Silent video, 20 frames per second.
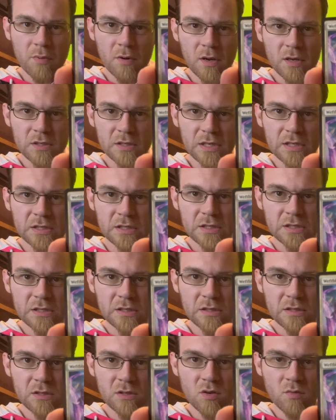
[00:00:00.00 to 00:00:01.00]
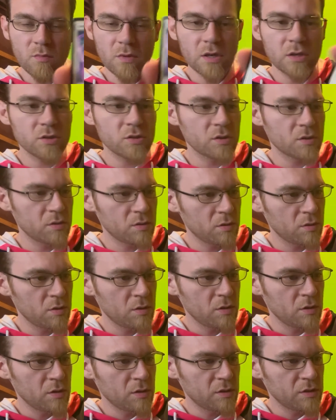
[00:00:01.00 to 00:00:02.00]
because that's too much.
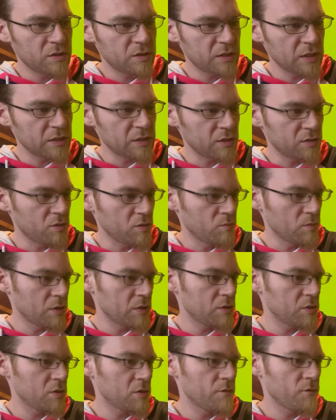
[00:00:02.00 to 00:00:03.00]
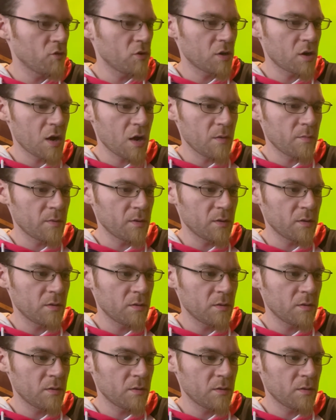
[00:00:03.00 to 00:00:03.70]
6 is too much for a common.